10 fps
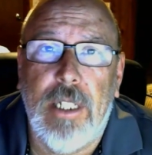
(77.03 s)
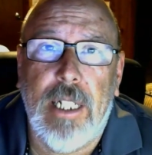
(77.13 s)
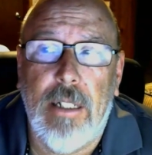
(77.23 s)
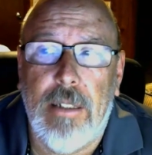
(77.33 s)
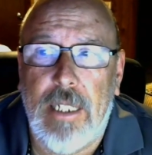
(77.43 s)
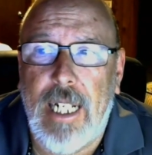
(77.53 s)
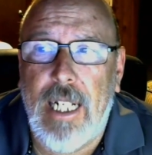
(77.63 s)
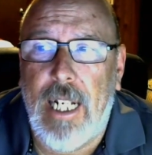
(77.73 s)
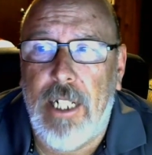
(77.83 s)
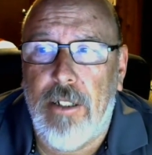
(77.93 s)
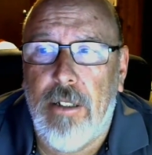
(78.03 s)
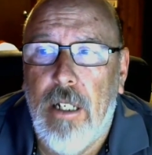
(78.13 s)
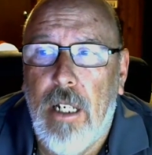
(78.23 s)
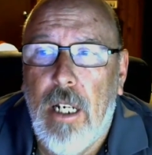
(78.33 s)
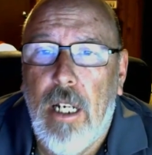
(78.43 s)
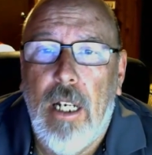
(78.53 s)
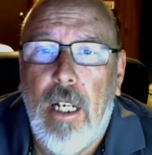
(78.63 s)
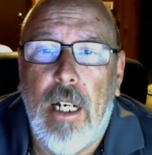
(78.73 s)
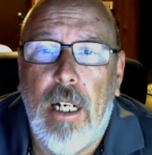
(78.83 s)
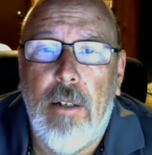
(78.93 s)
and kills a teenager
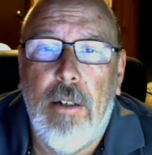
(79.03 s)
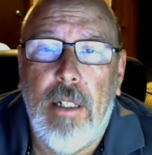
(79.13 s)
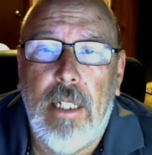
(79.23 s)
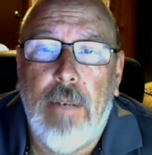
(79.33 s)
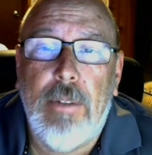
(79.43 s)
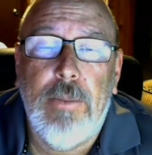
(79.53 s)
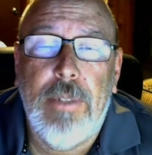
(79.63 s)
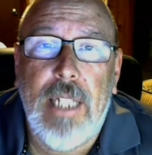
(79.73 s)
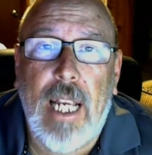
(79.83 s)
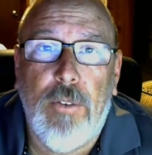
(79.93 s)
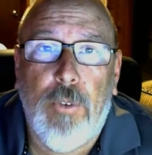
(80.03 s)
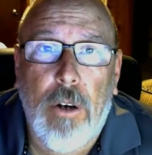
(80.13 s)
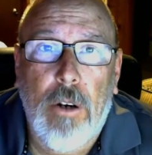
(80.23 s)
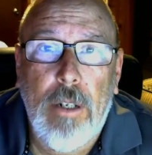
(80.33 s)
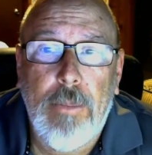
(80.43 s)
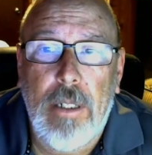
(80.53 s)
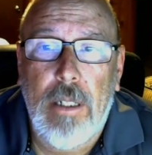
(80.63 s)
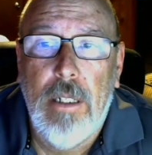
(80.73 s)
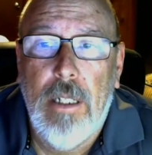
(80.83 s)
that was mistaken for a criminal.